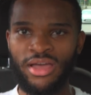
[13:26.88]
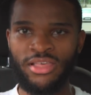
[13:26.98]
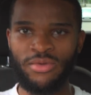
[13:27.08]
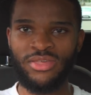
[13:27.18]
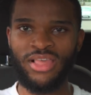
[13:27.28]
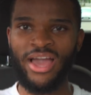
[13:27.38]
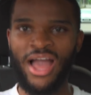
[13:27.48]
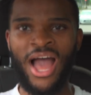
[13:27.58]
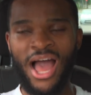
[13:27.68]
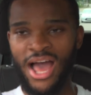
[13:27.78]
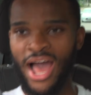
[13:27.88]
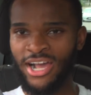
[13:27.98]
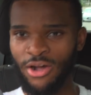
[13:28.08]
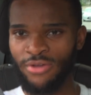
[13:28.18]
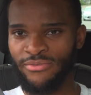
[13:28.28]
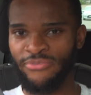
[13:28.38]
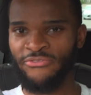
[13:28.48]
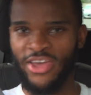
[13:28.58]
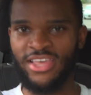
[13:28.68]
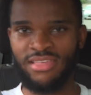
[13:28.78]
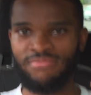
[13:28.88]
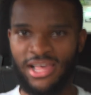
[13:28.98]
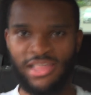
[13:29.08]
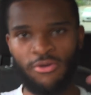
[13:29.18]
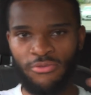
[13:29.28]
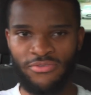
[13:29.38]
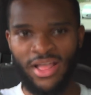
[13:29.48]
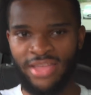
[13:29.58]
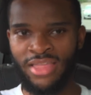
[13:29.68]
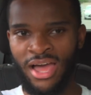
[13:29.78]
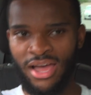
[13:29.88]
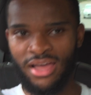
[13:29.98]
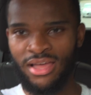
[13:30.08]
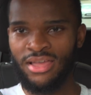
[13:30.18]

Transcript: And so it's like, I can't face myself like that.